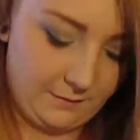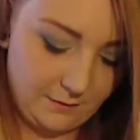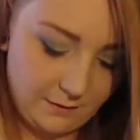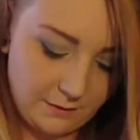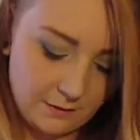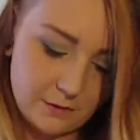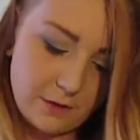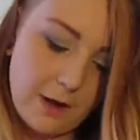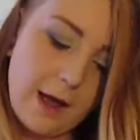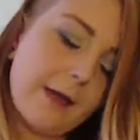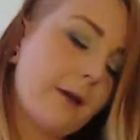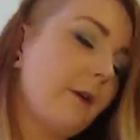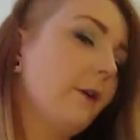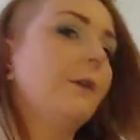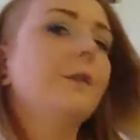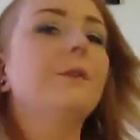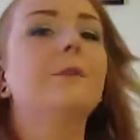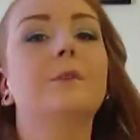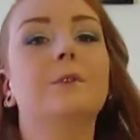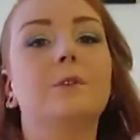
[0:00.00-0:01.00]
So I
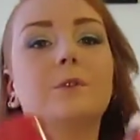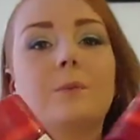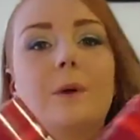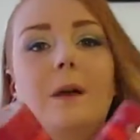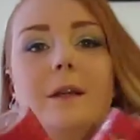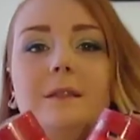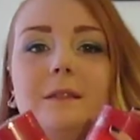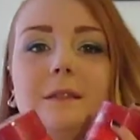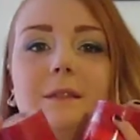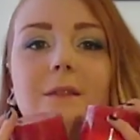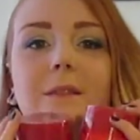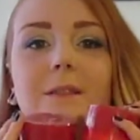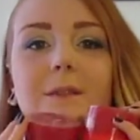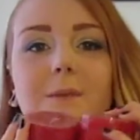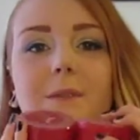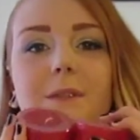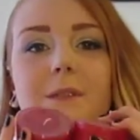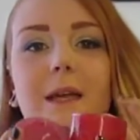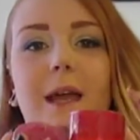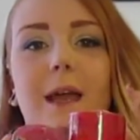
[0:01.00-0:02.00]
got those ones. These
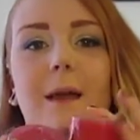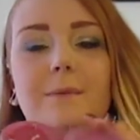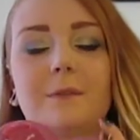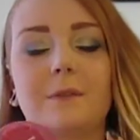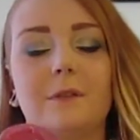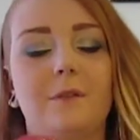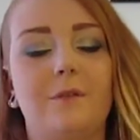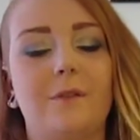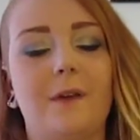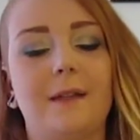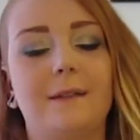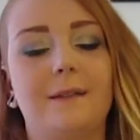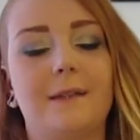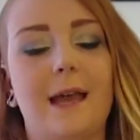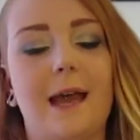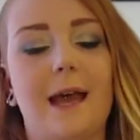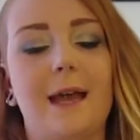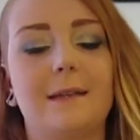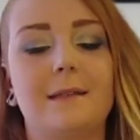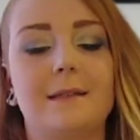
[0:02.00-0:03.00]
ones are absolutely
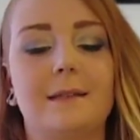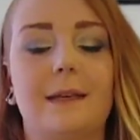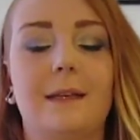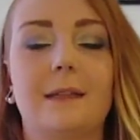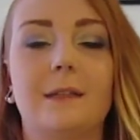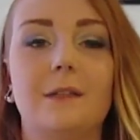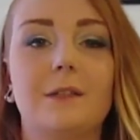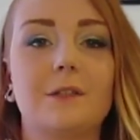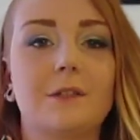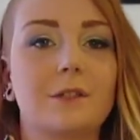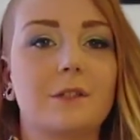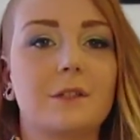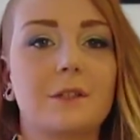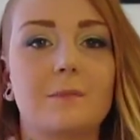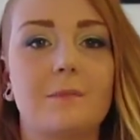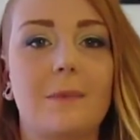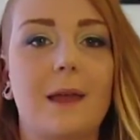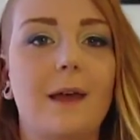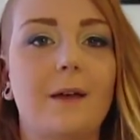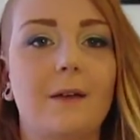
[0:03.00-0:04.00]
fantastic and they just
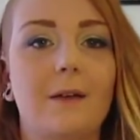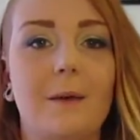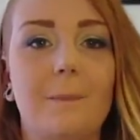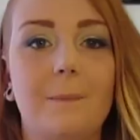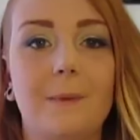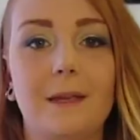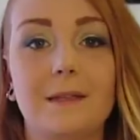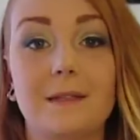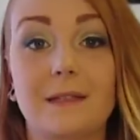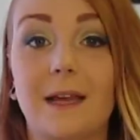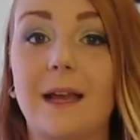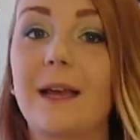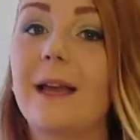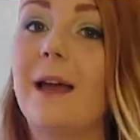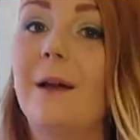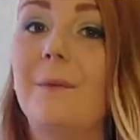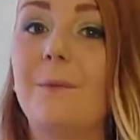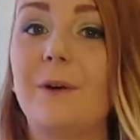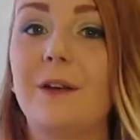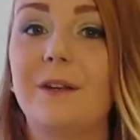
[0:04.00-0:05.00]
smell amazing. I
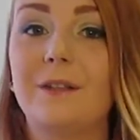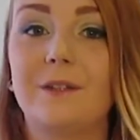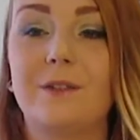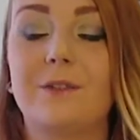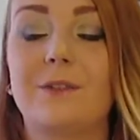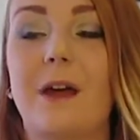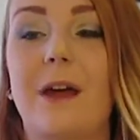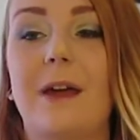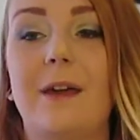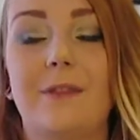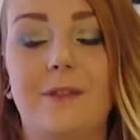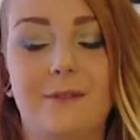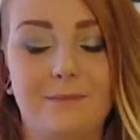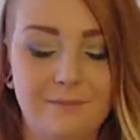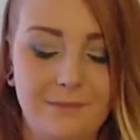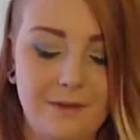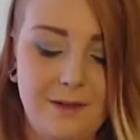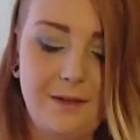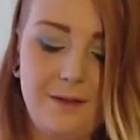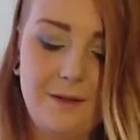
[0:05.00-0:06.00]
can't wait to try
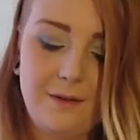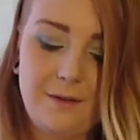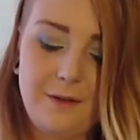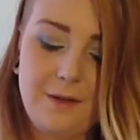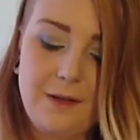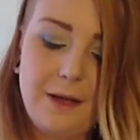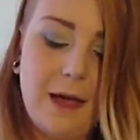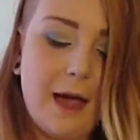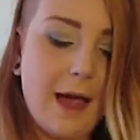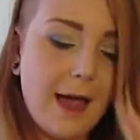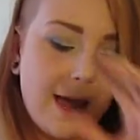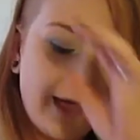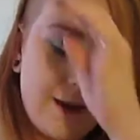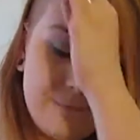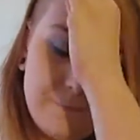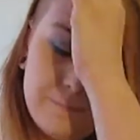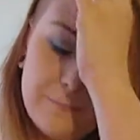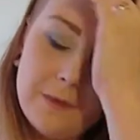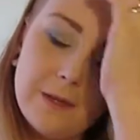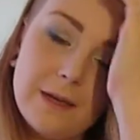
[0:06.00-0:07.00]
them.
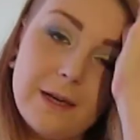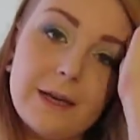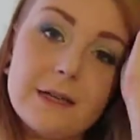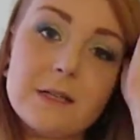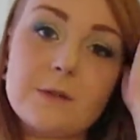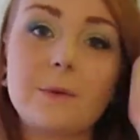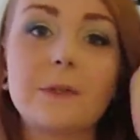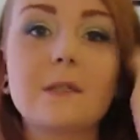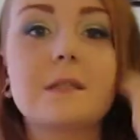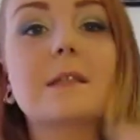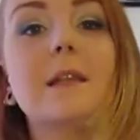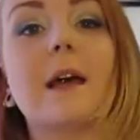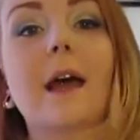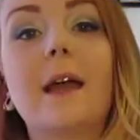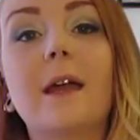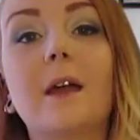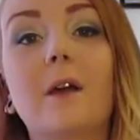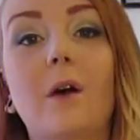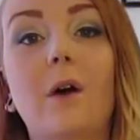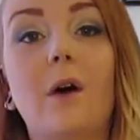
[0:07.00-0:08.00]
The next ones that
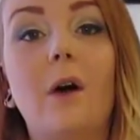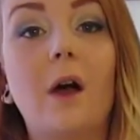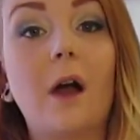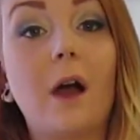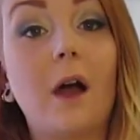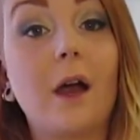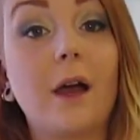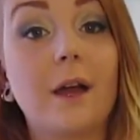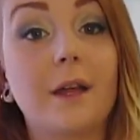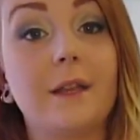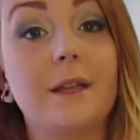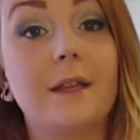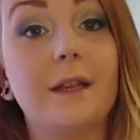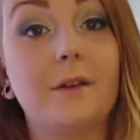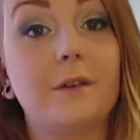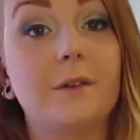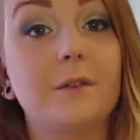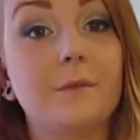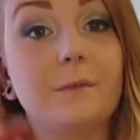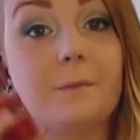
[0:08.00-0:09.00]
I got are
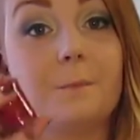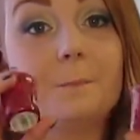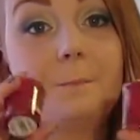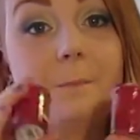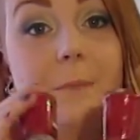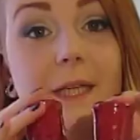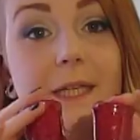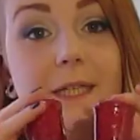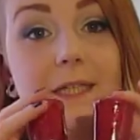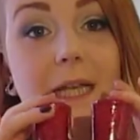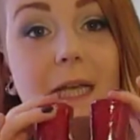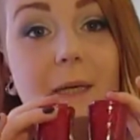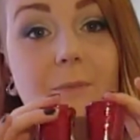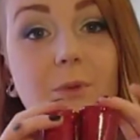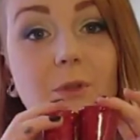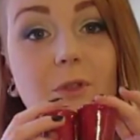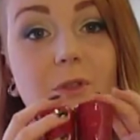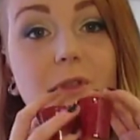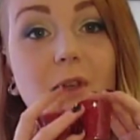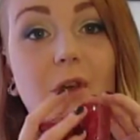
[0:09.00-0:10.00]
little mini
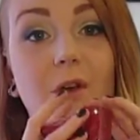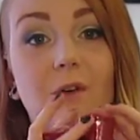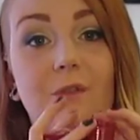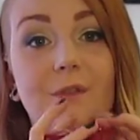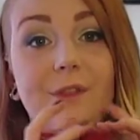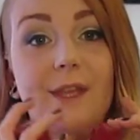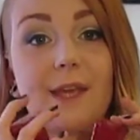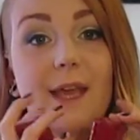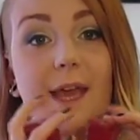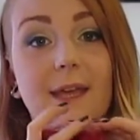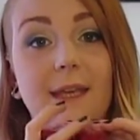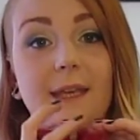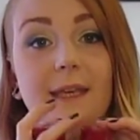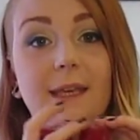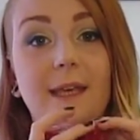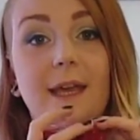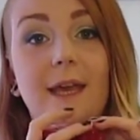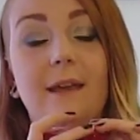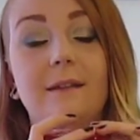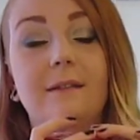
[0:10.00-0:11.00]
samples of the
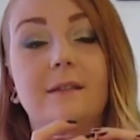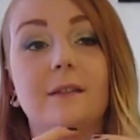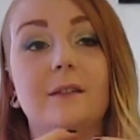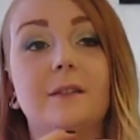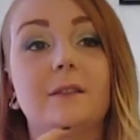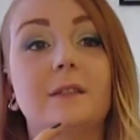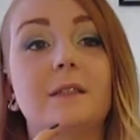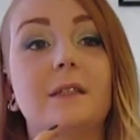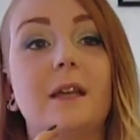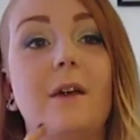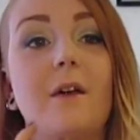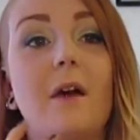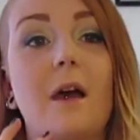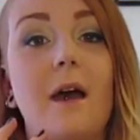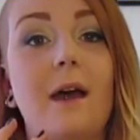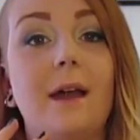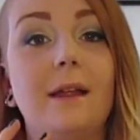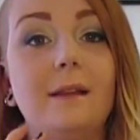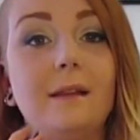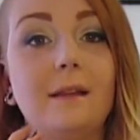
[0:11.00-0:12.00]
Yankee candles. Now,
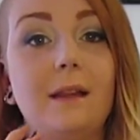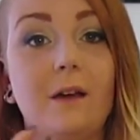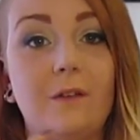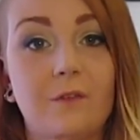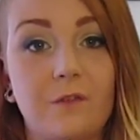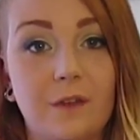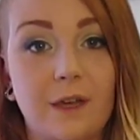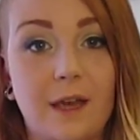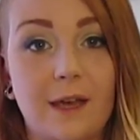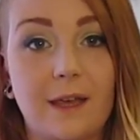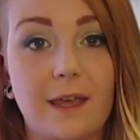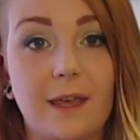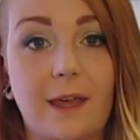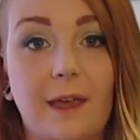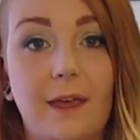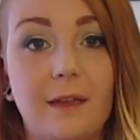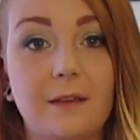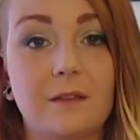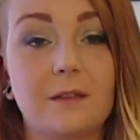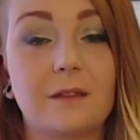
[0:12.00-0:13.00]
I love the Yankee
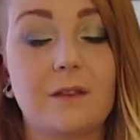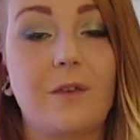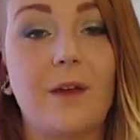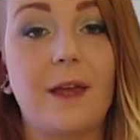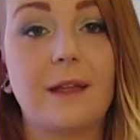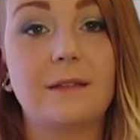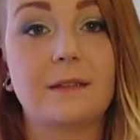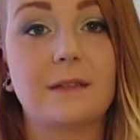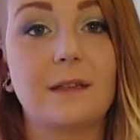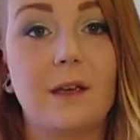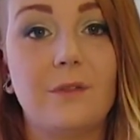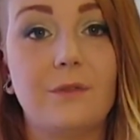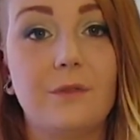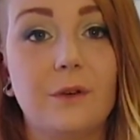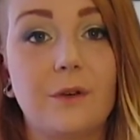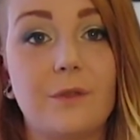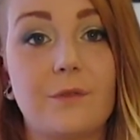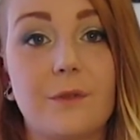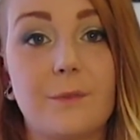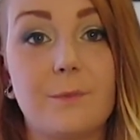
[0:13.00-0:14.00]
candles. I've had
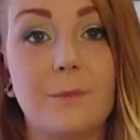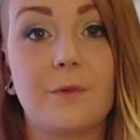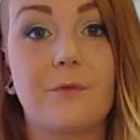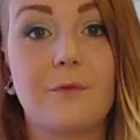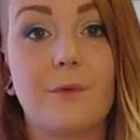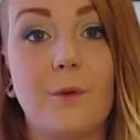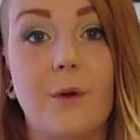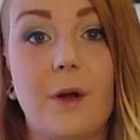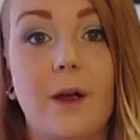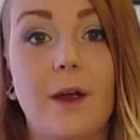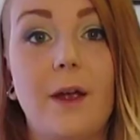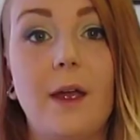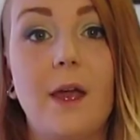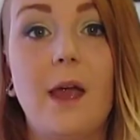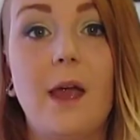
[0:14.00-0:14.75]
several of them before.